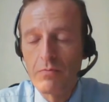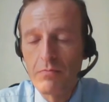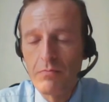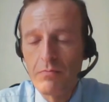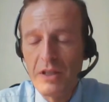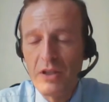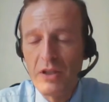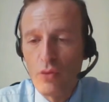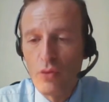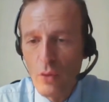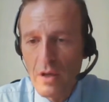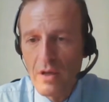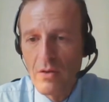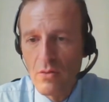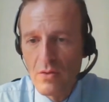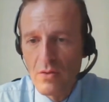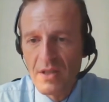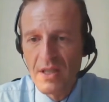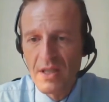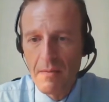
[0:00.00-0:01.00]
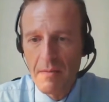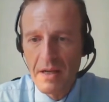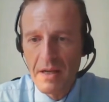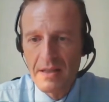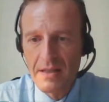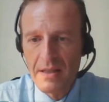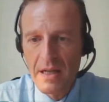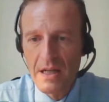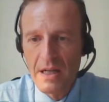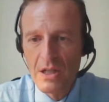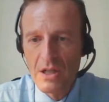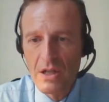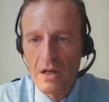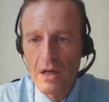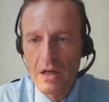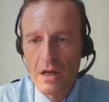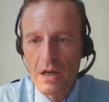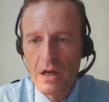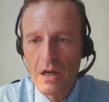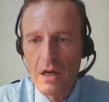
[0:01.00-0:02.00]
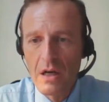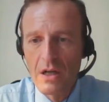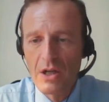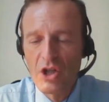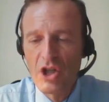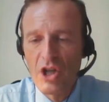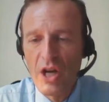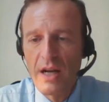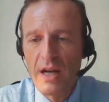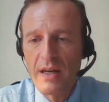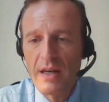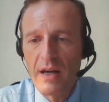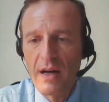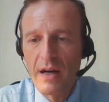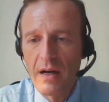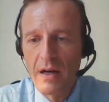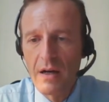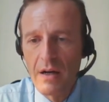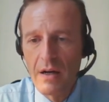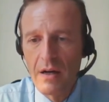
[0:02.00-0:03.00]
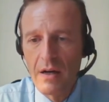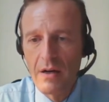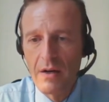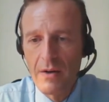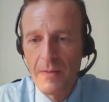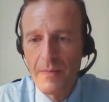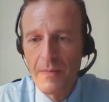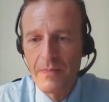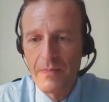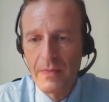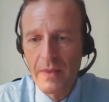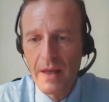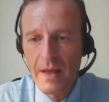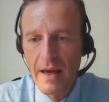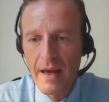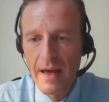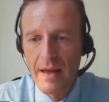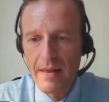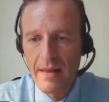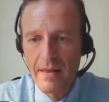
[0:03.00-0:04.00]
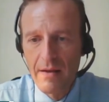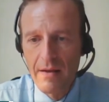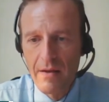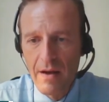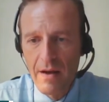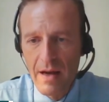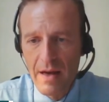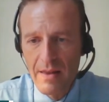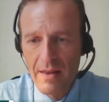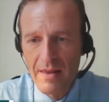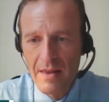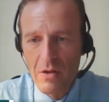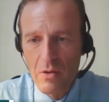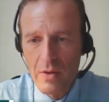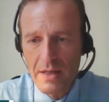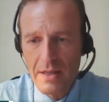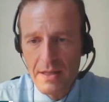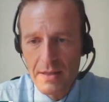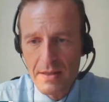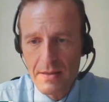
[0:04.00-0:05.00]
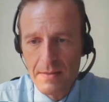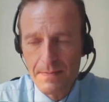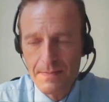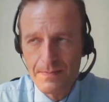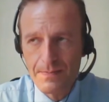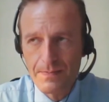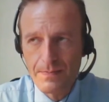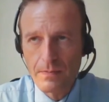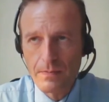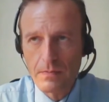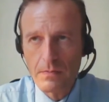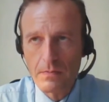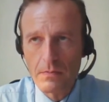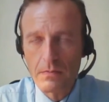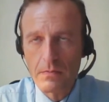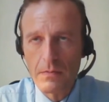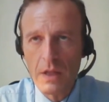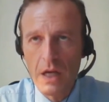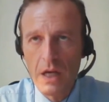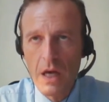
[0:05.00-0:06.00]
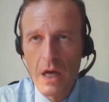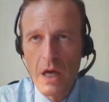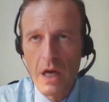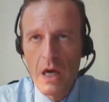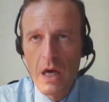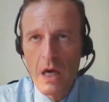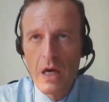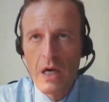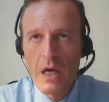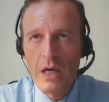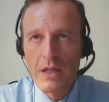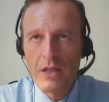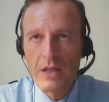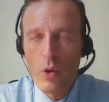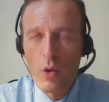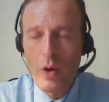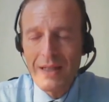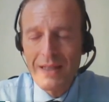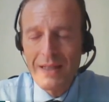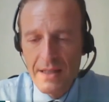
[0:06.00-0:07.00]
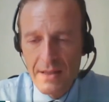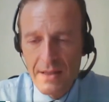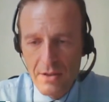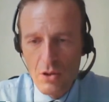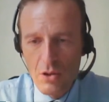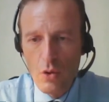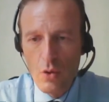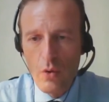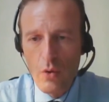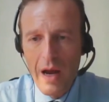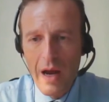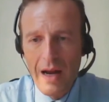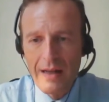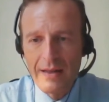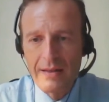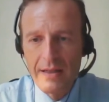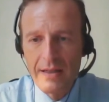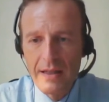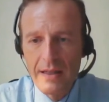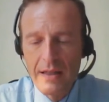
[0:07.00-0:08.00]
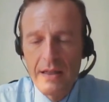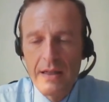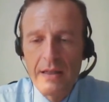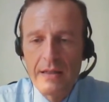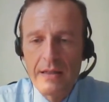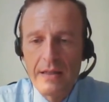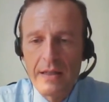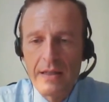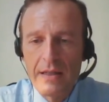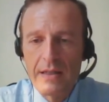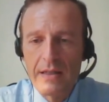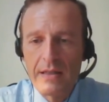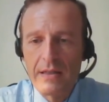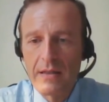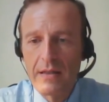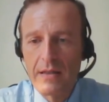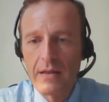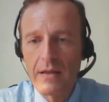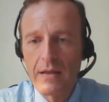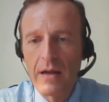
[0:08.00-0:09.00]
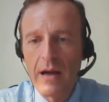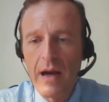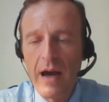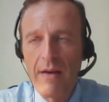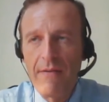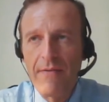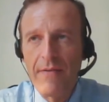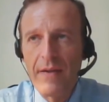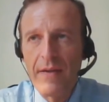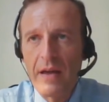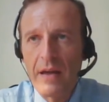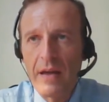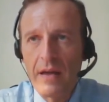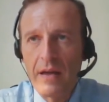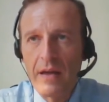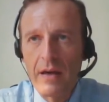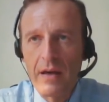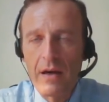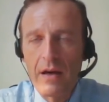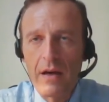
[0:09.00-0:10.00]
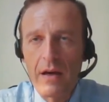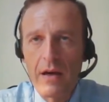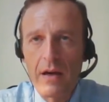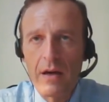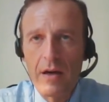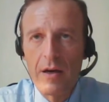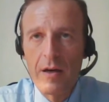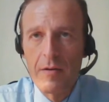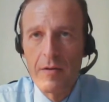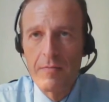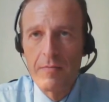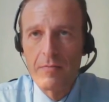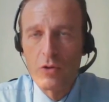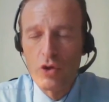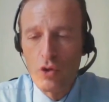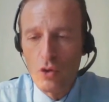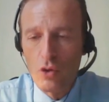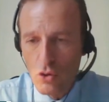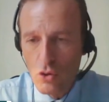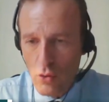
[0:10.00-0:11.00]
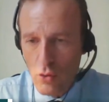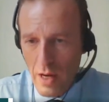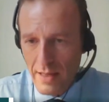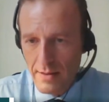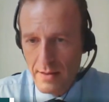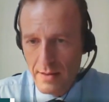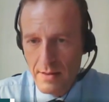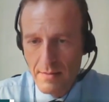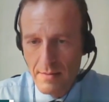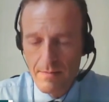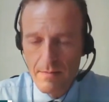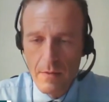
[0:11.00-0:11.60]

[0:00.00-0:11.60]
between, to some extent, China and the US. So what is the new reality? It is, I think, two trends.